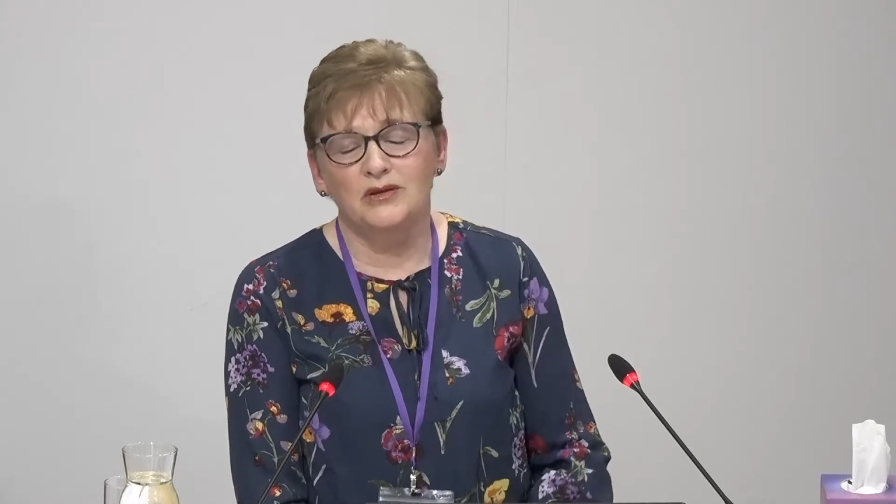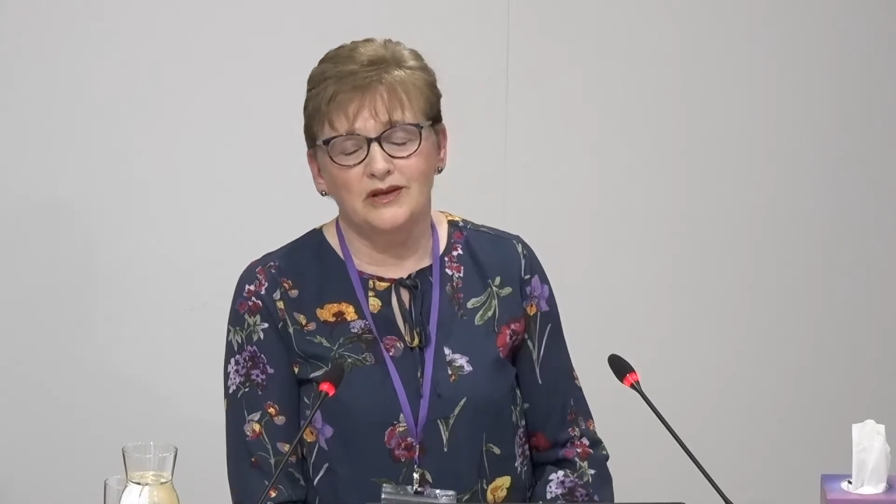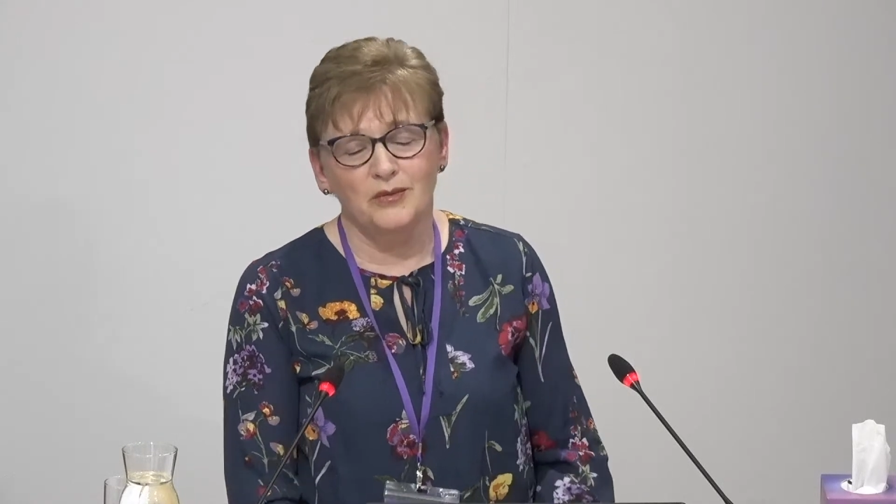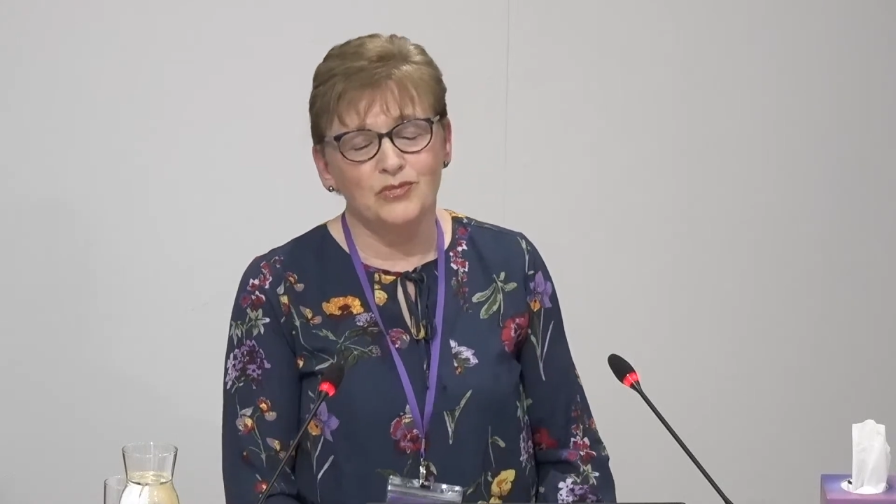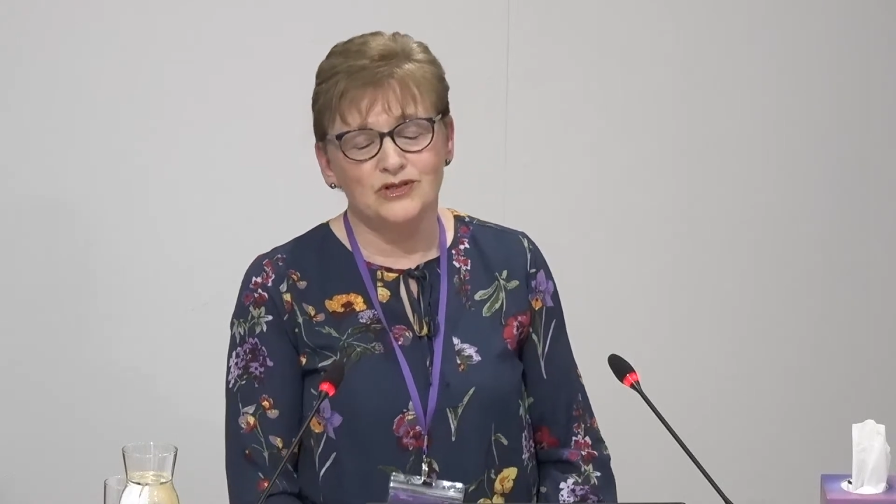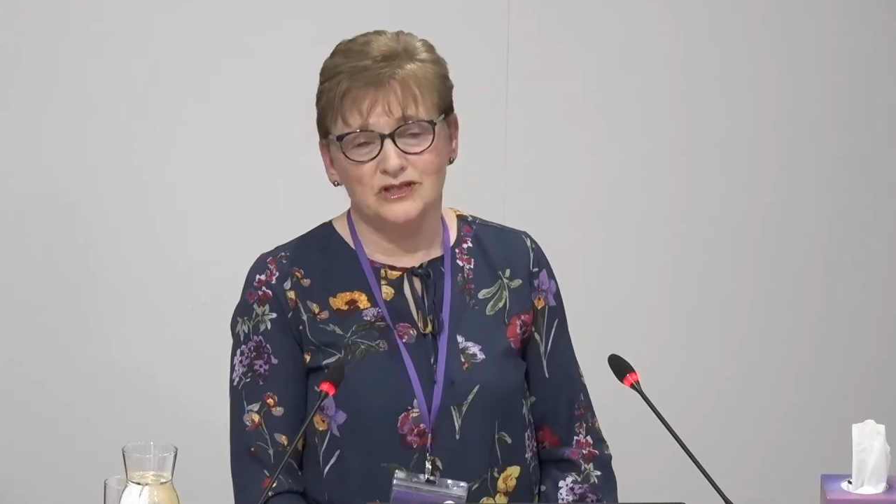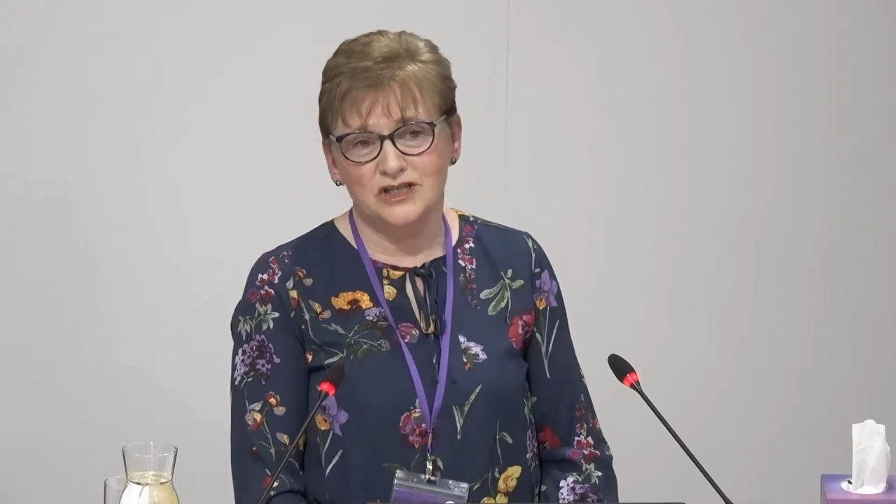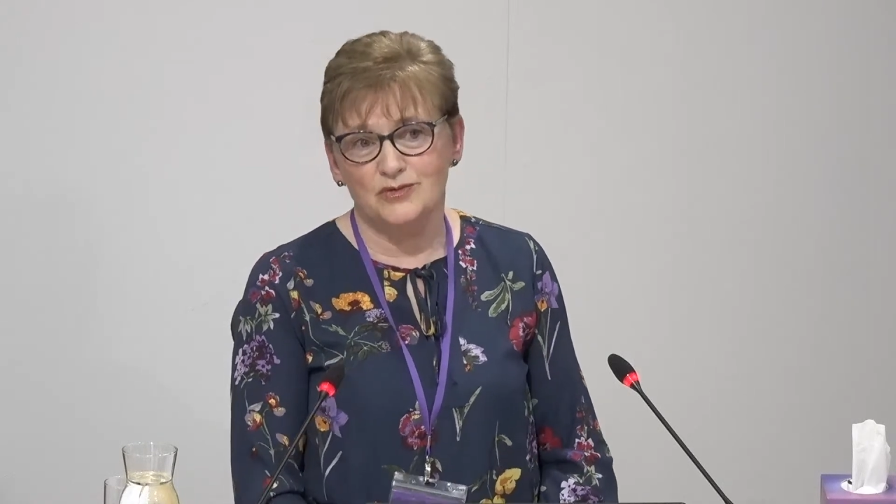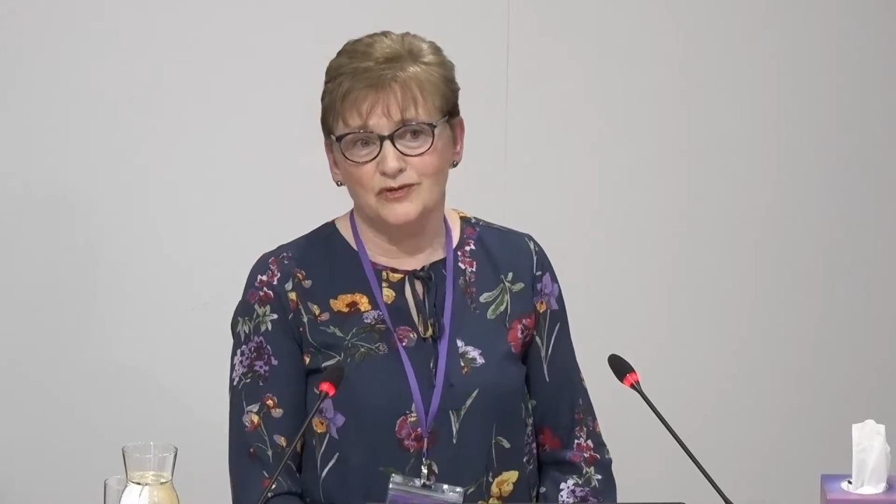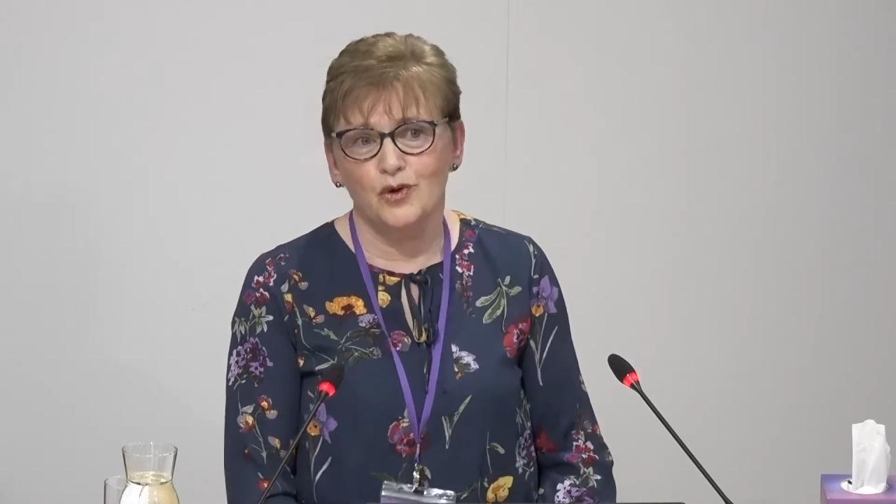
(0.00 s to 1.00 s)
numbers in
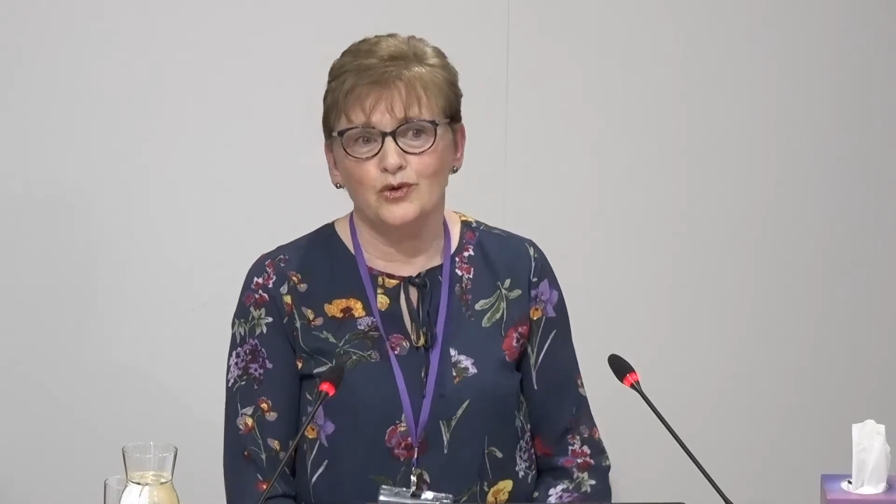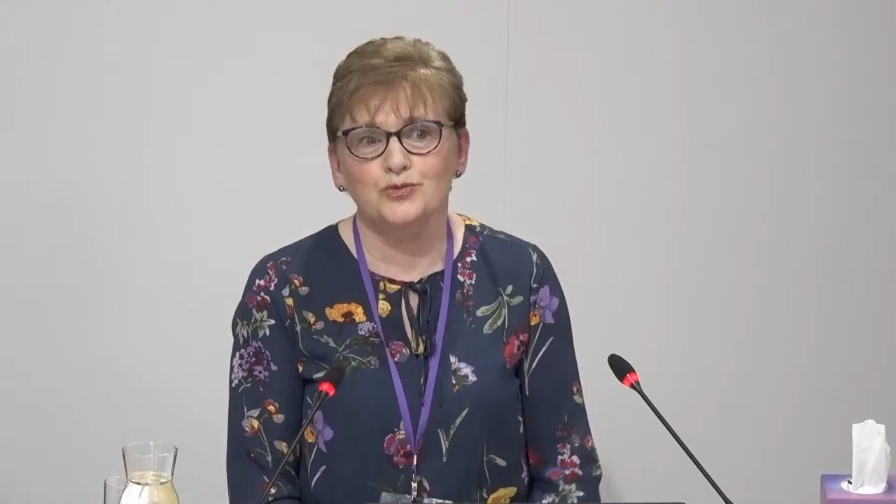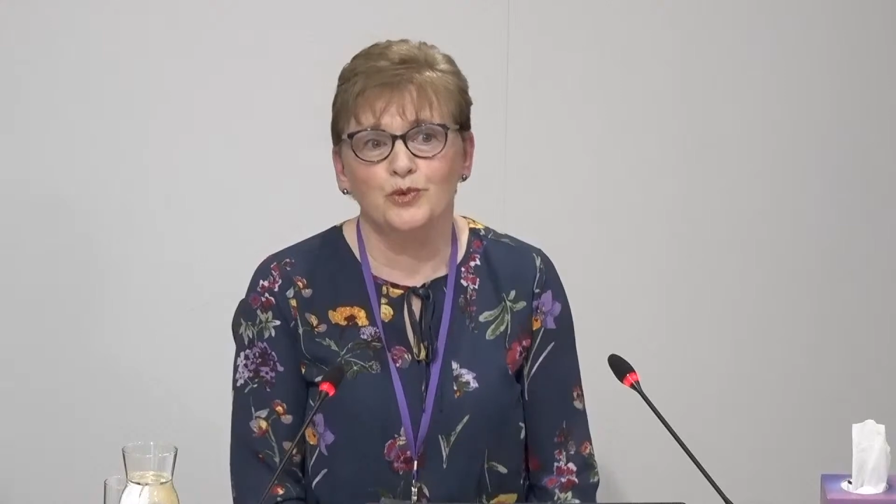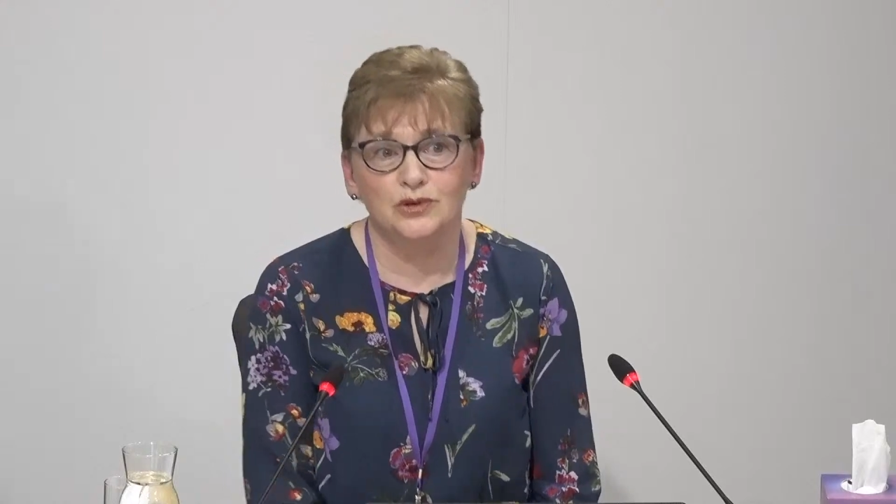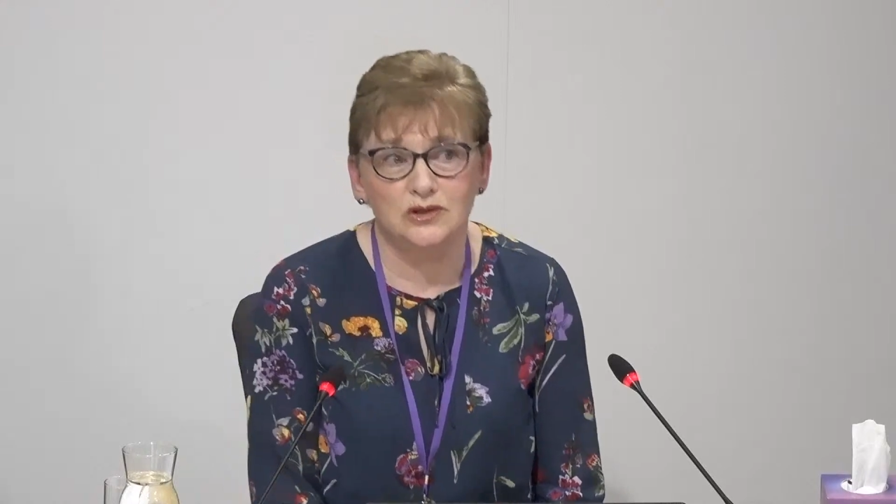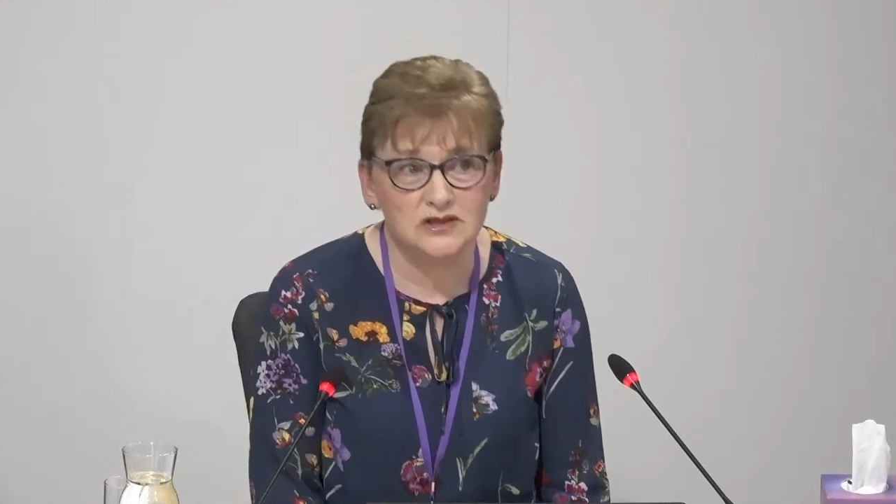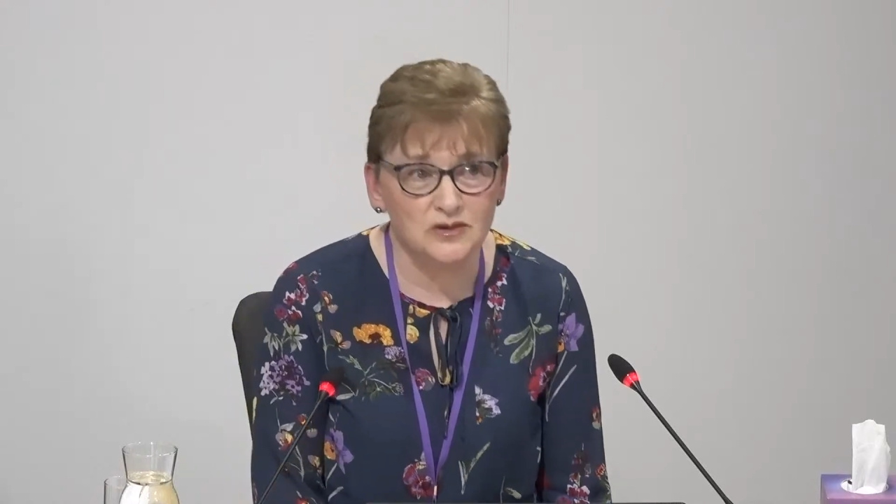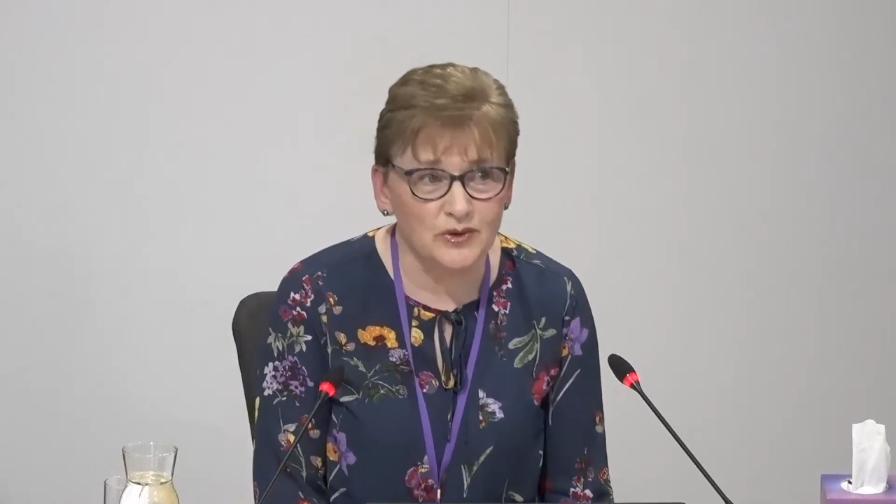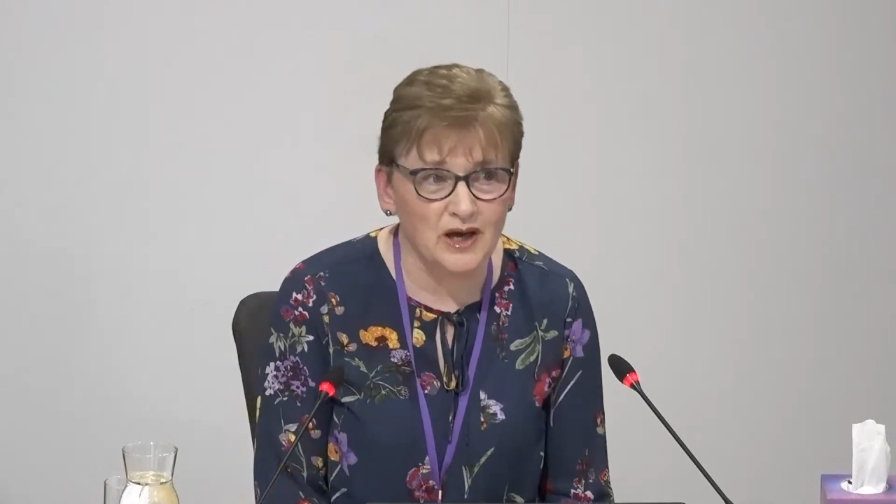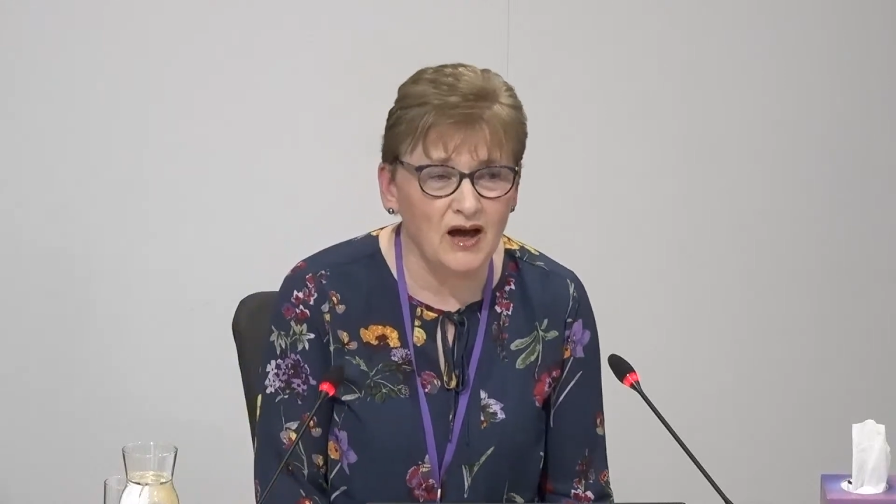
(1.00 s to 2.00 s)
terms of correspondence that
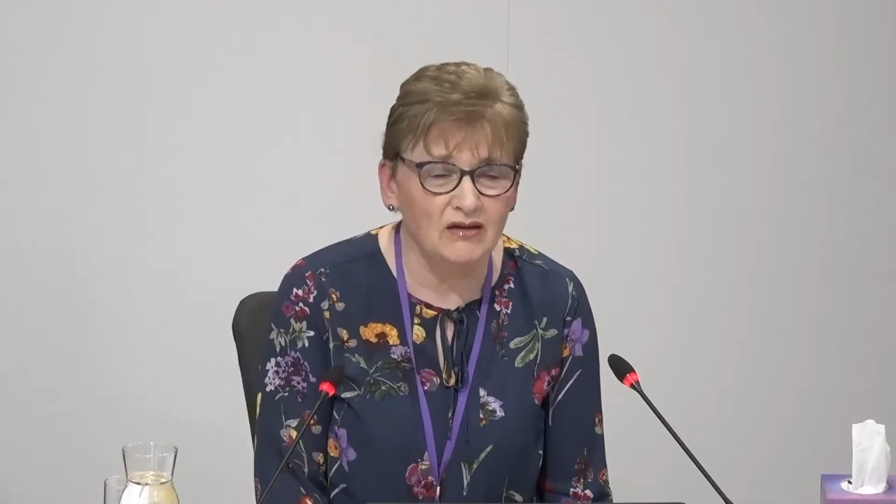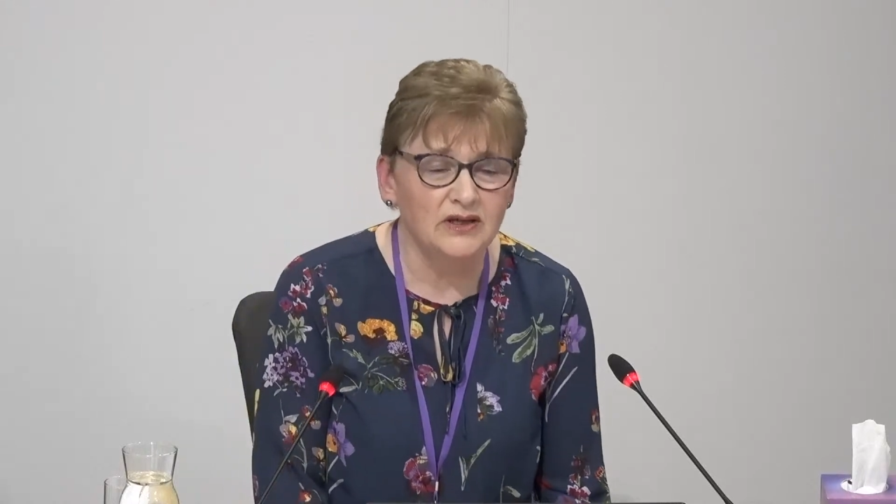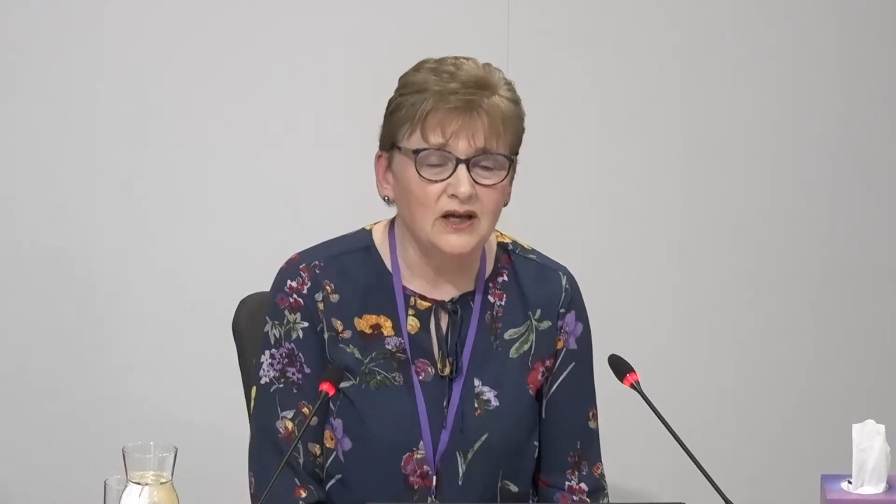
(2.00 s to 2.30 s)
we have,